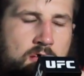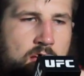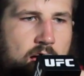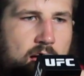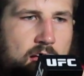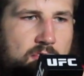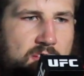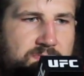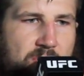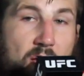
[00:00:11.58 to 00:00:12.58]

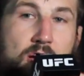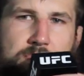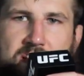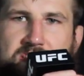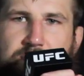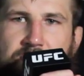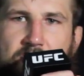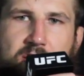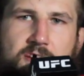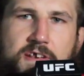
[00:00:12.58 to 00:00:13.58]
That's very ominous, but
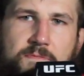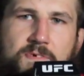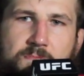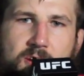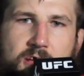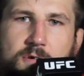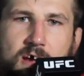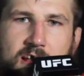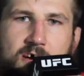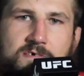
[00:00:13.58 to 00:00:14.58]
very good. I feel very good
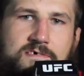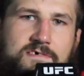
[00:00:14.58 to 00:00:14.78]
right now.